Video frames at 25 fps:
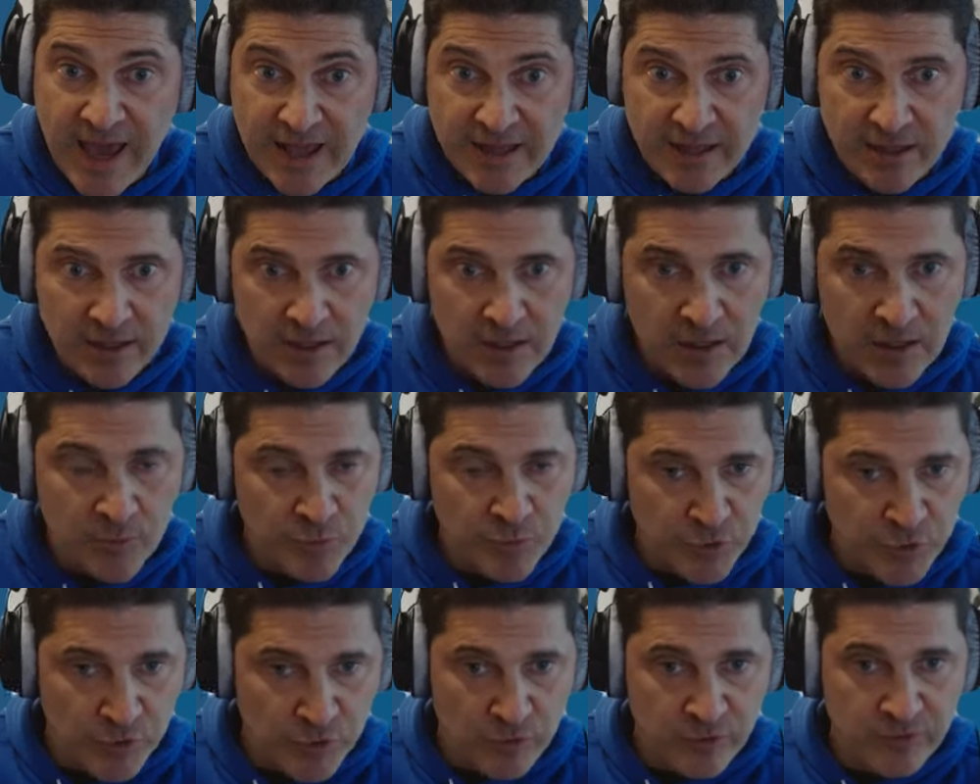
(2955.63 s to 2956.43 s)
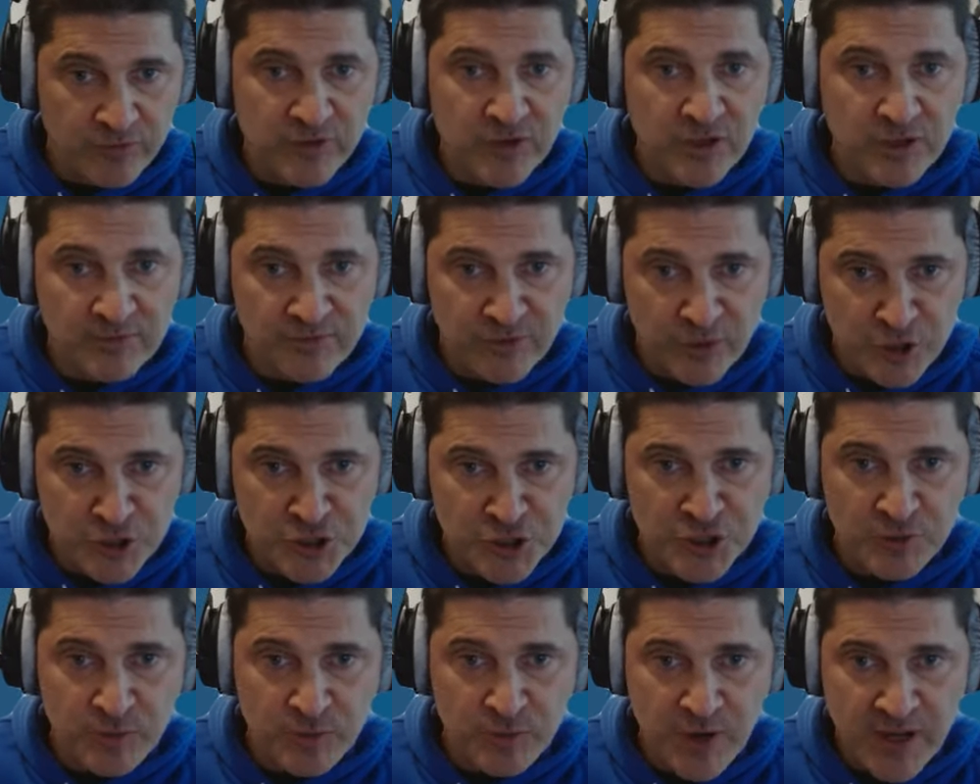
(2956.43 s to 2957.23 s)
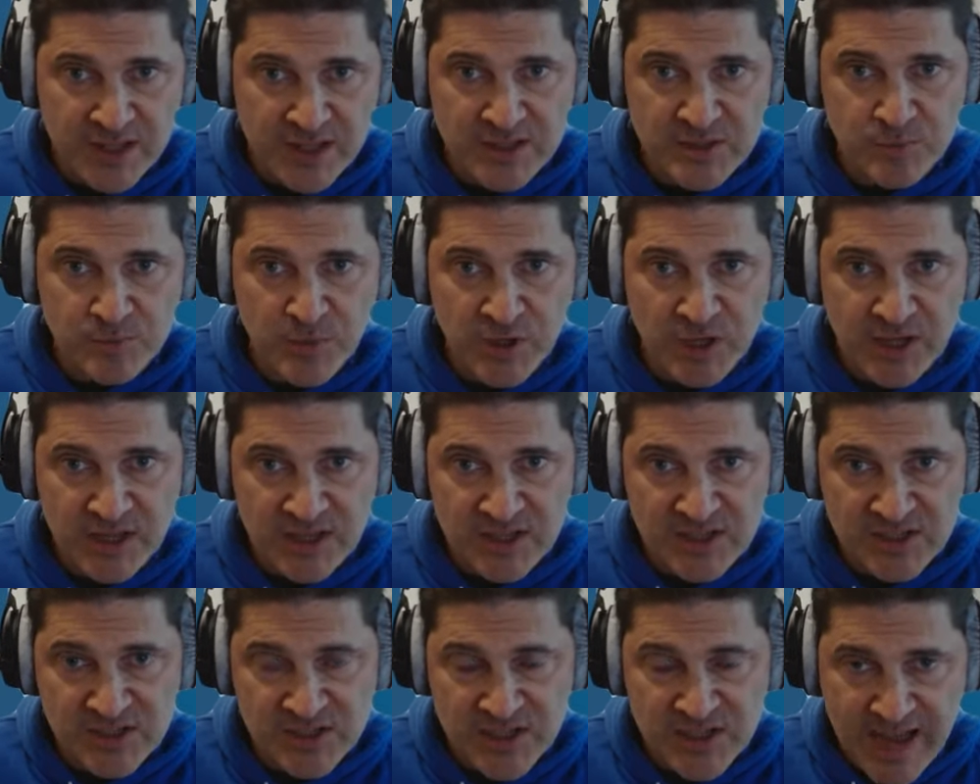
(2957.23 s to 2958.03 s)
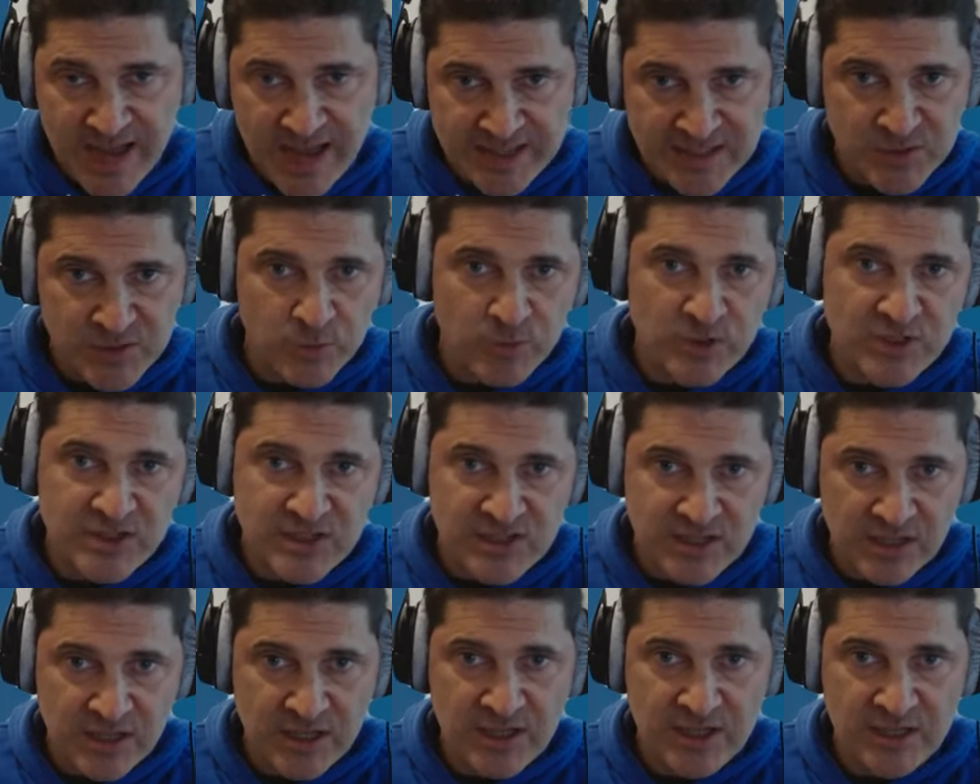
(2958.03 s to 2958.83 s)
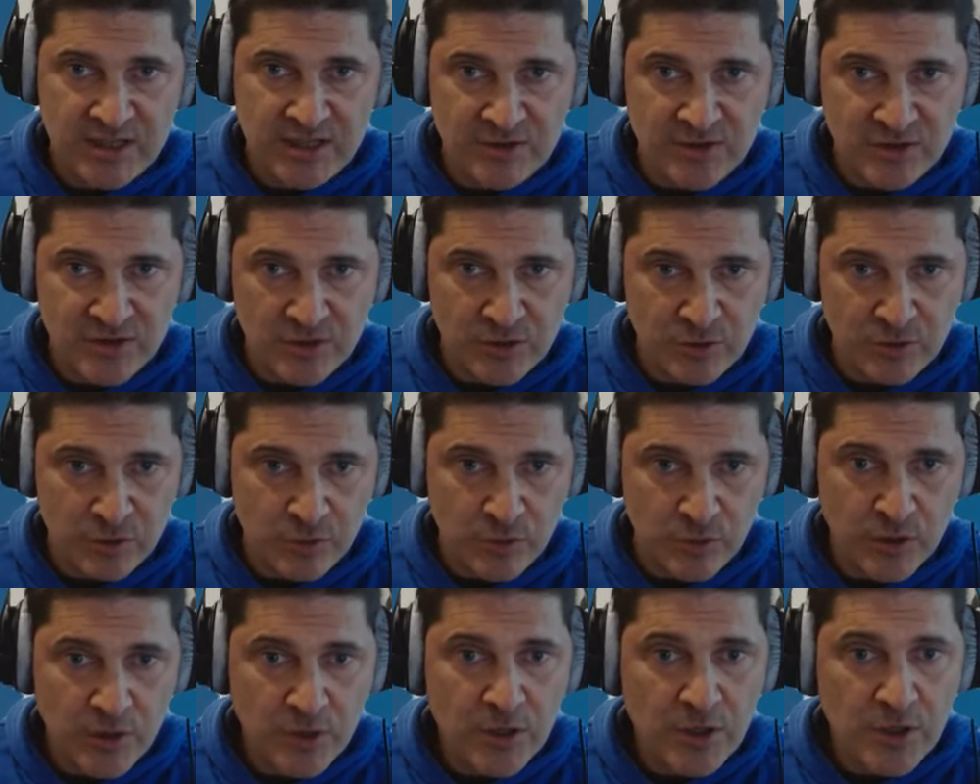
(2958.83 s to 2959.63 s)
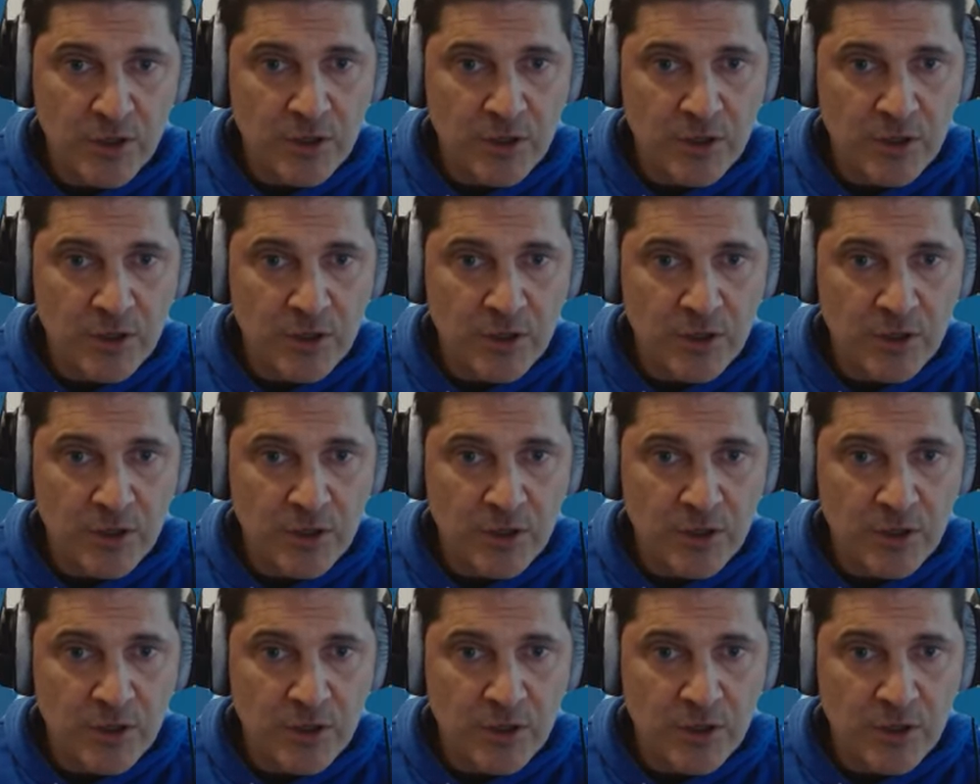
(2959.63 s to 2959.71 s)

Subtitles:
get improved conversion rates, because that's what's leading to